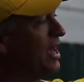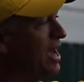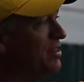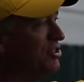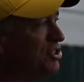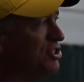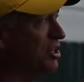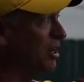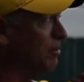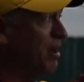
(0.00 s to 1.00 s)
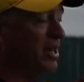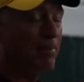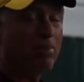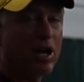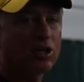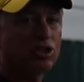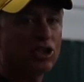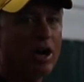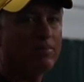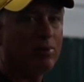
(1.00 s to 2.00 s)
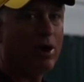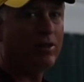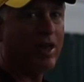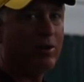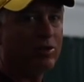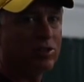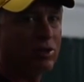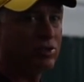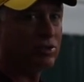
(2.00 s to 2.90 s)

and then she's gonna make a better jump on that return of